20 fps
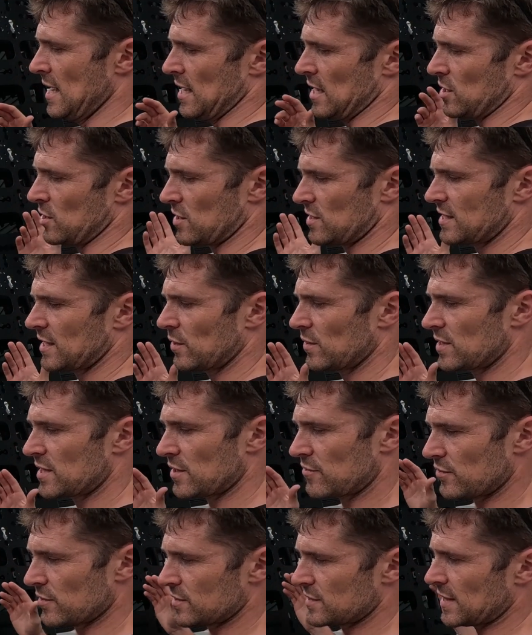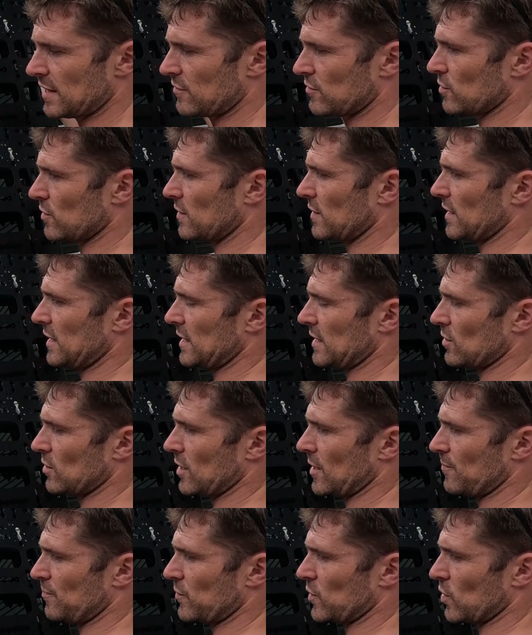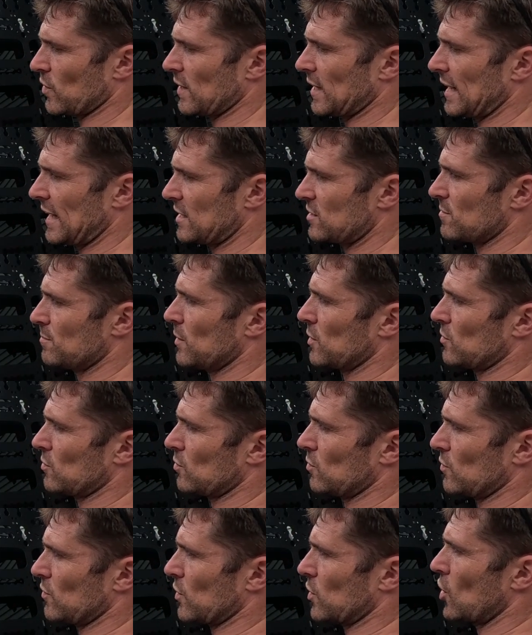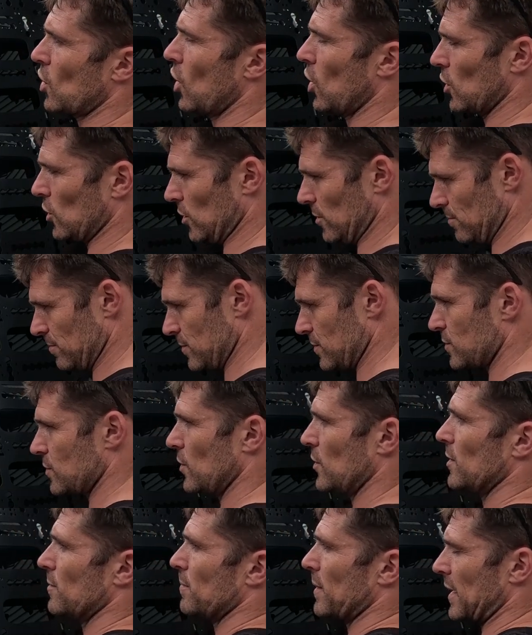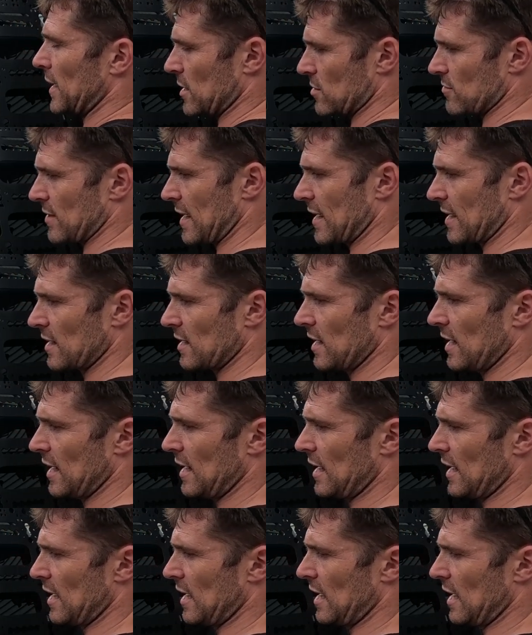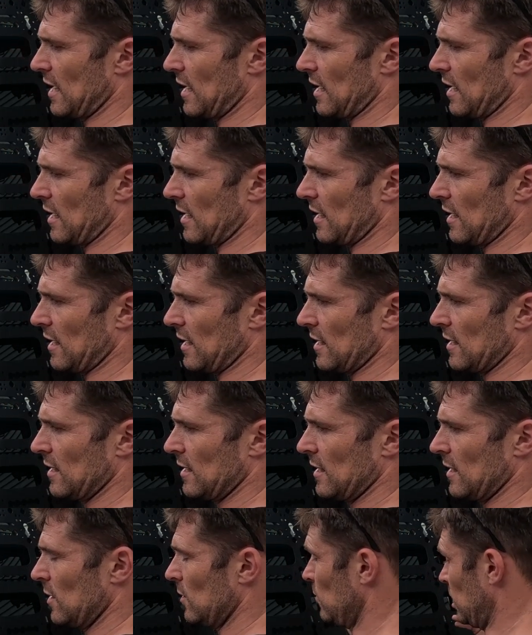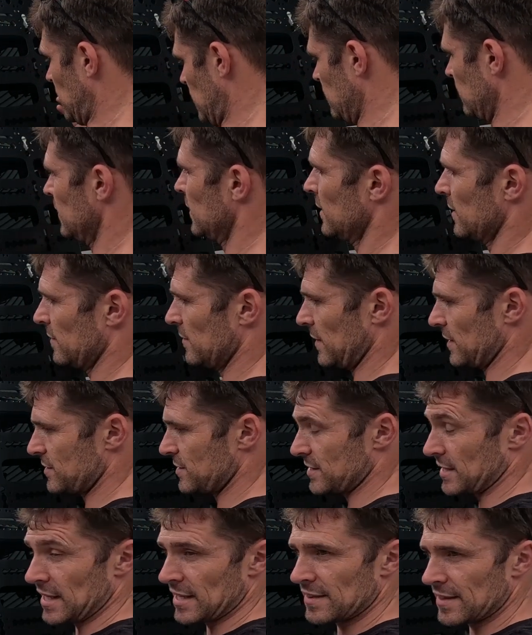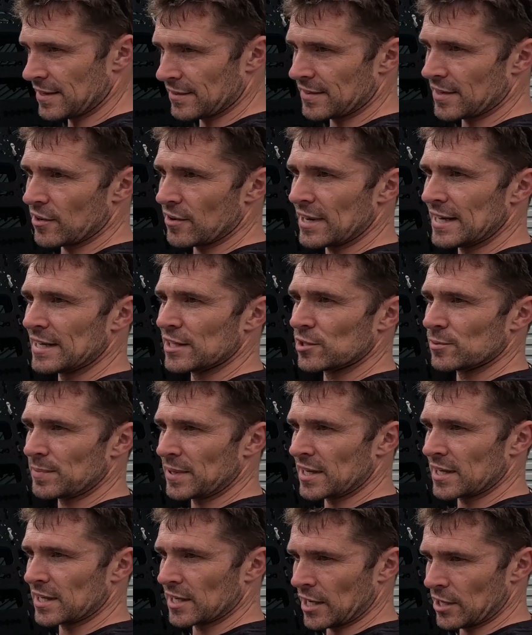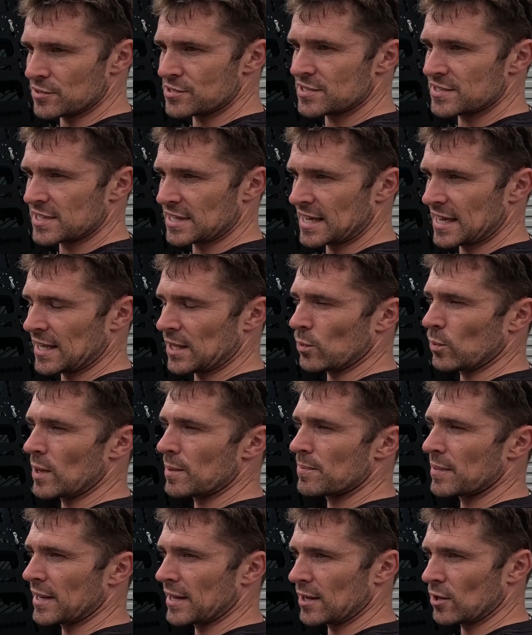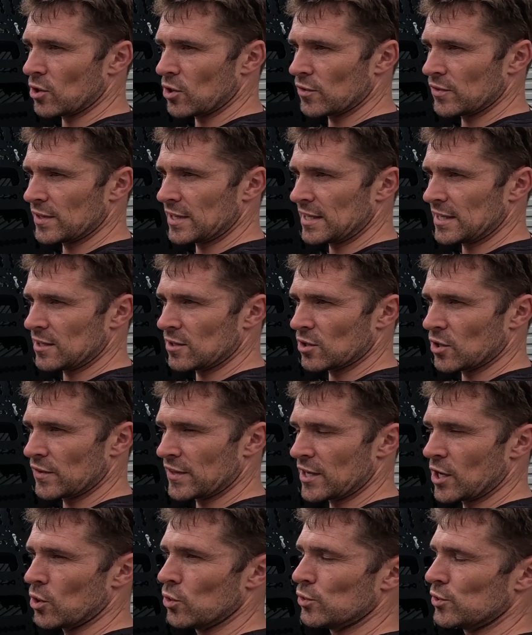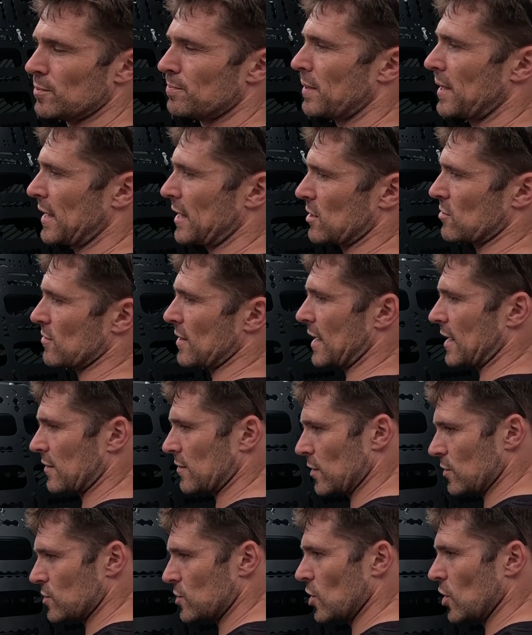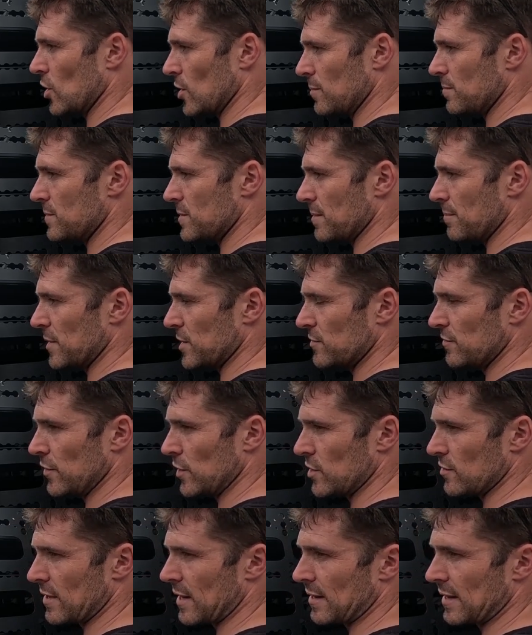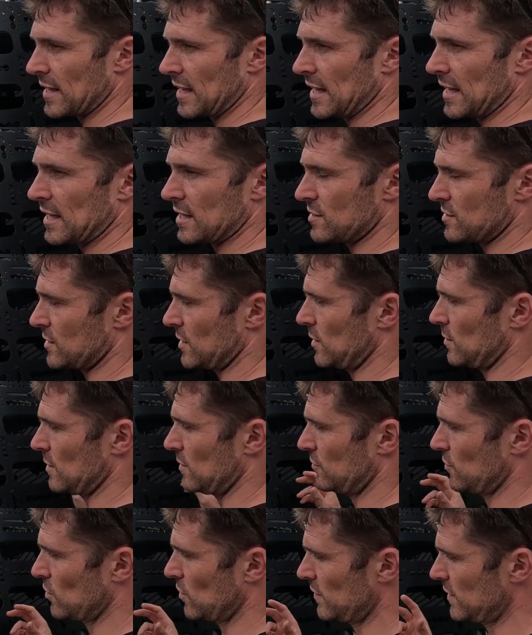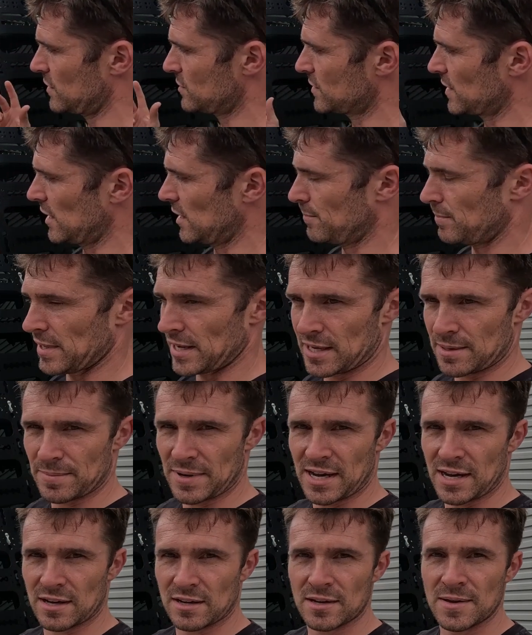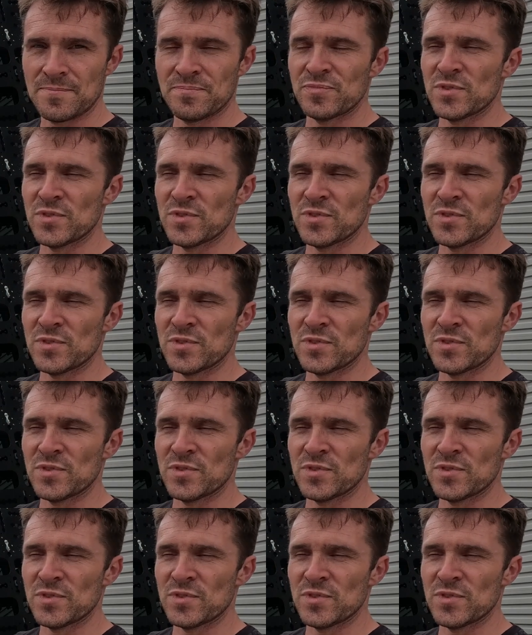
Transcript: You can tell the difference. They've got the, on the later model, the columns on the bike rack are, well, this is it. They're a little bit closer together, whereby on the older bike rack, those columns are much further out here. So if you've got this style of bike rack,